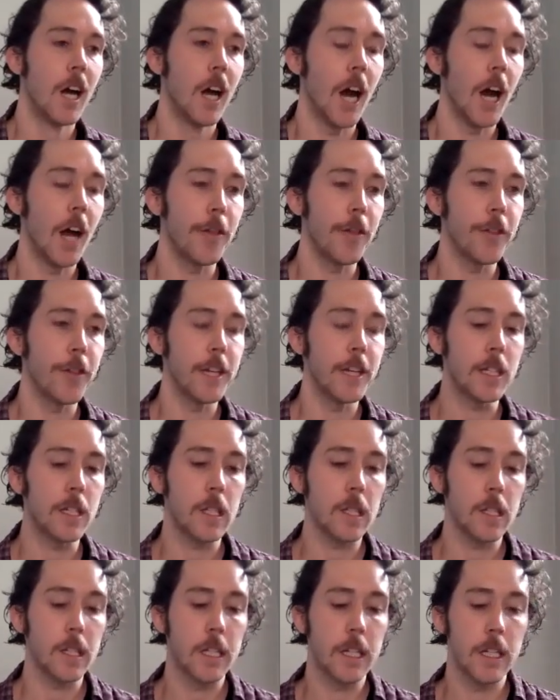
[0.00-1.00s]
I think
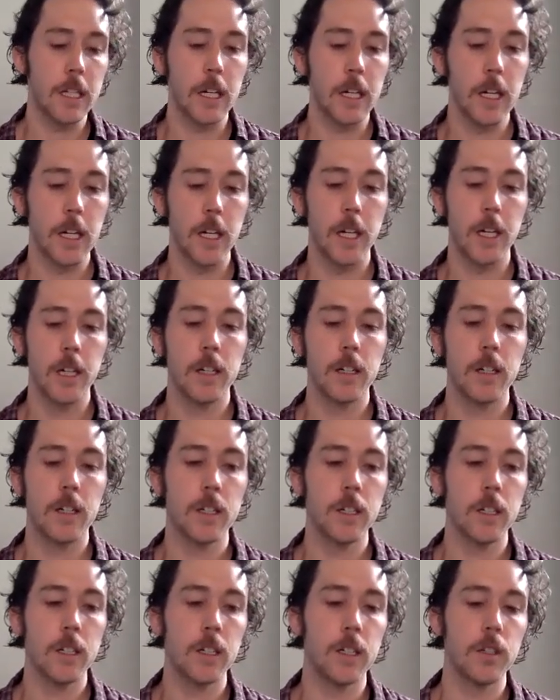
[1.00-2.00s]
that
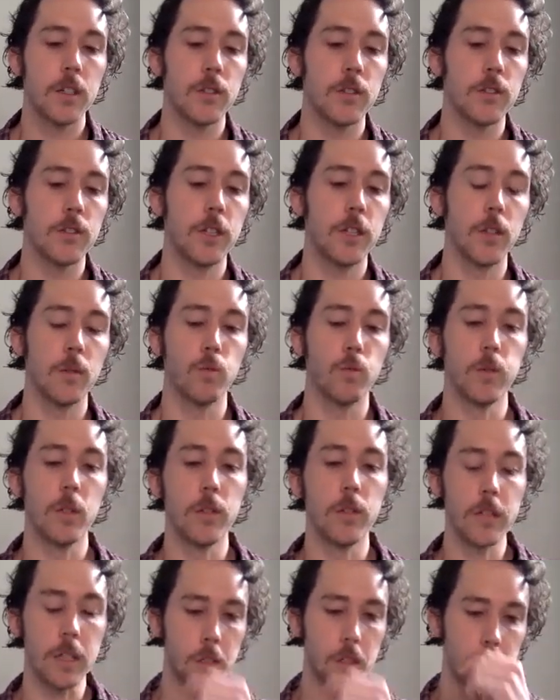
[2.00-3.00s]
the
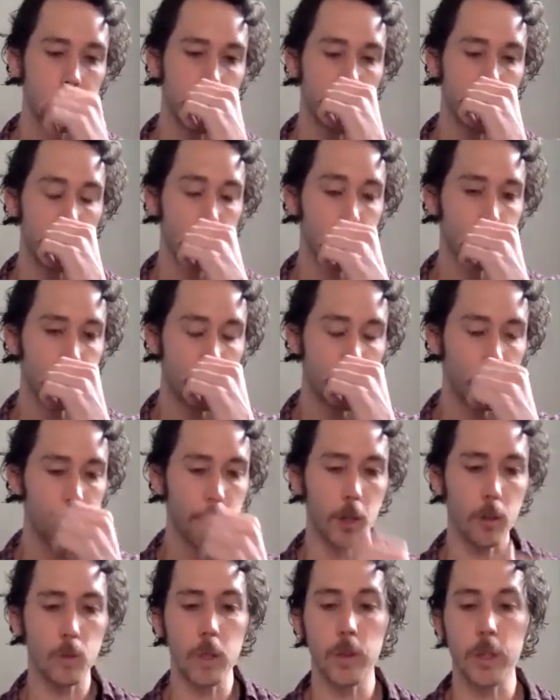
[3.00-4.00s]
really good teams, I'm
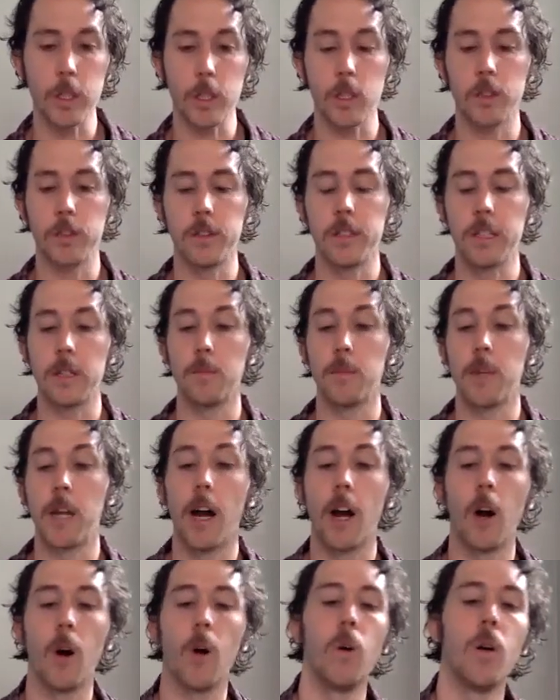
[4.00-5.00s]
on a really good team
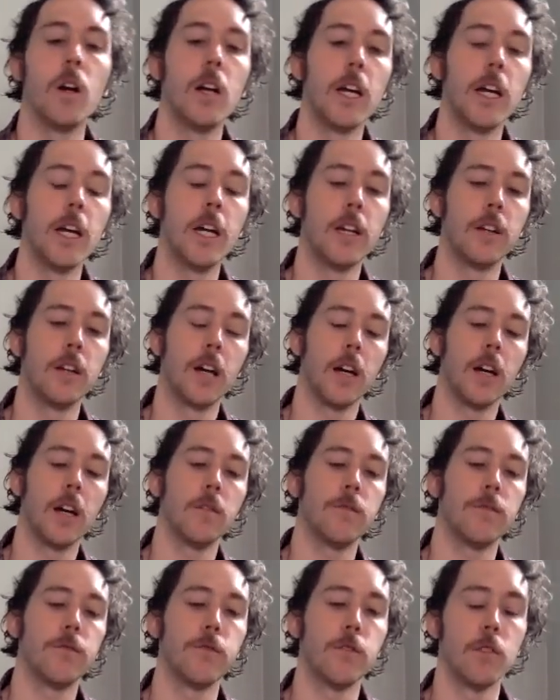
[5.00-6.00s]
now, and
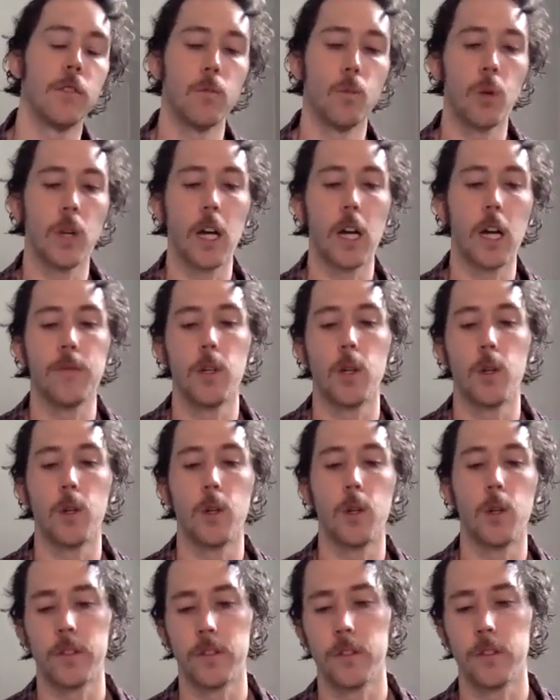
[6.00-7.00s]
for what I've
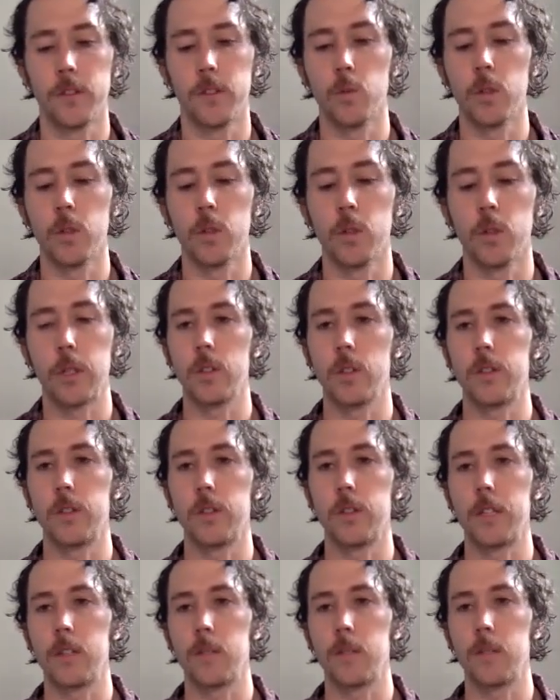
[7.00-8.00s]
noticed is that the really good
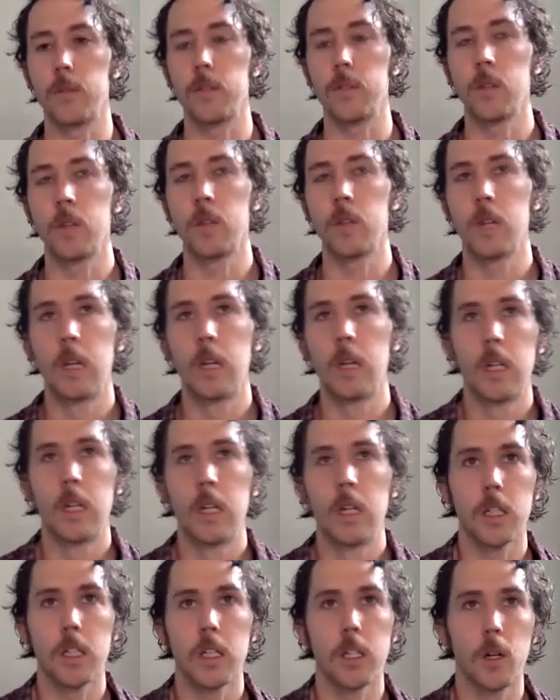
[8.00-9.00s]
teams,
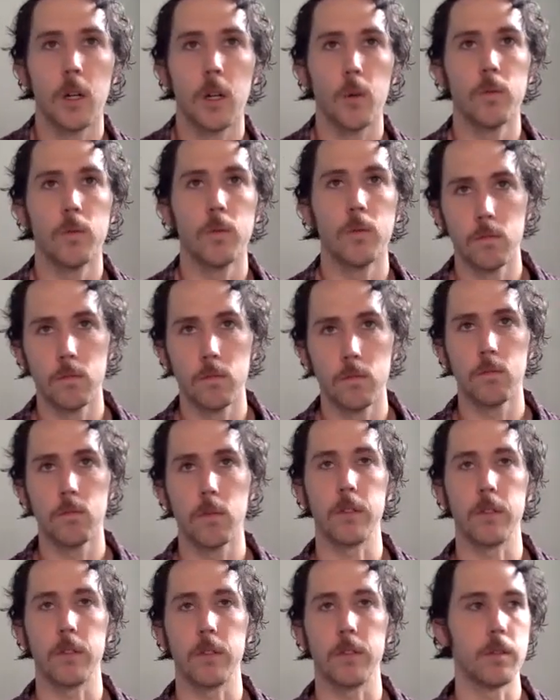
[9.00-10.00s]

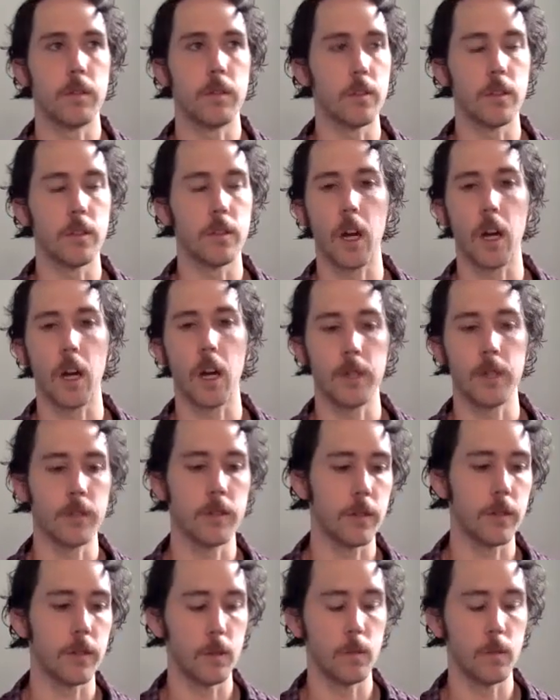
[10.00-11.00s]
like I said, there's the
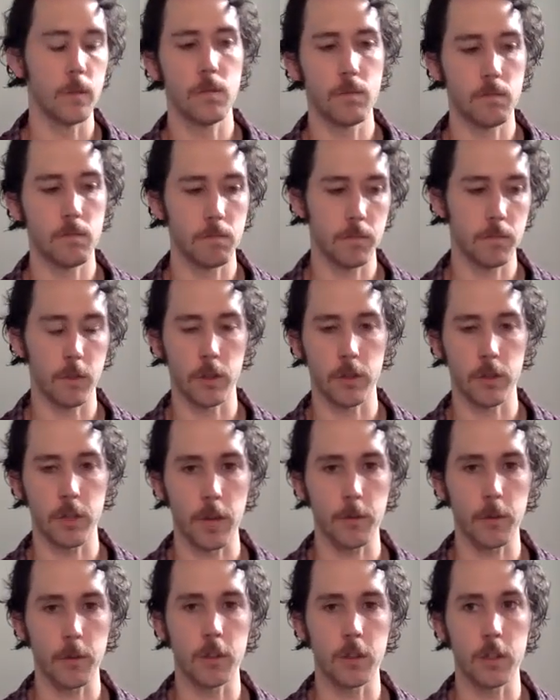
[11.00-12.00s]
obvious. If you're a
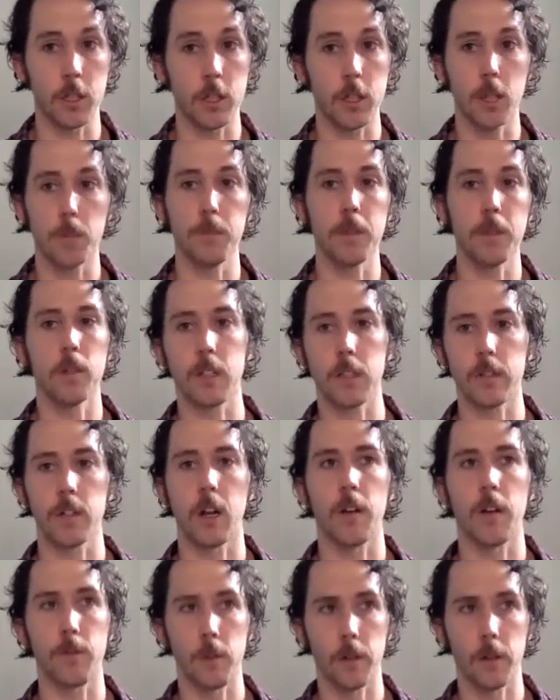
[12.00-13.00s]
software engineer, you're building
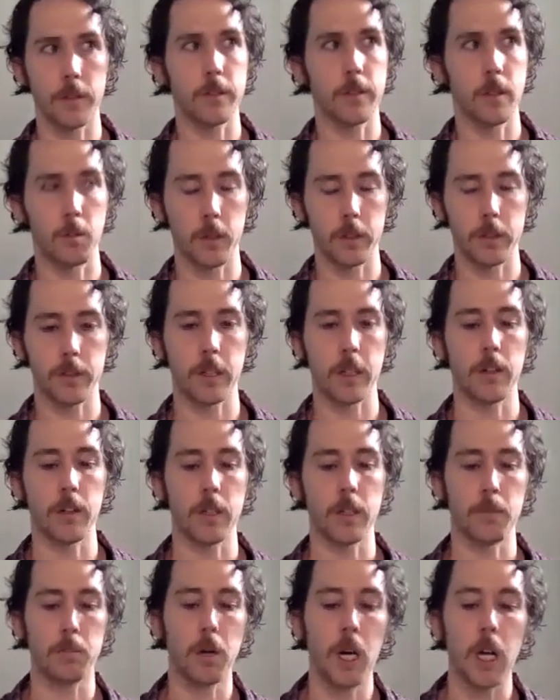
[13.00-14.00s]
software that someone's
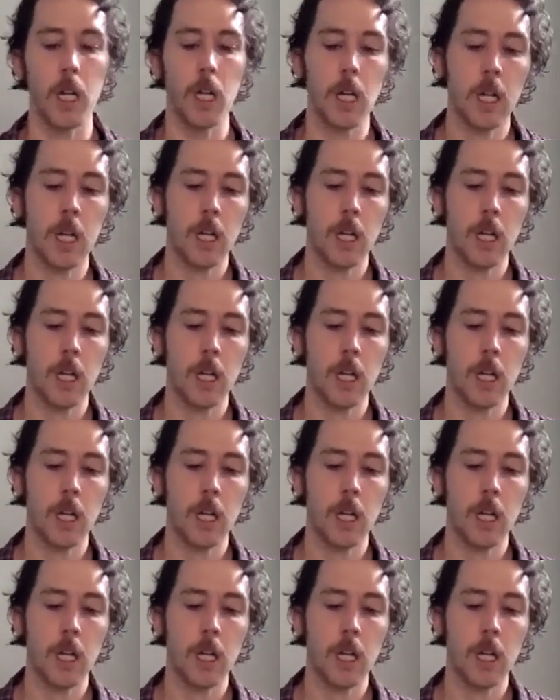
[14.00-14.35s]
selling, but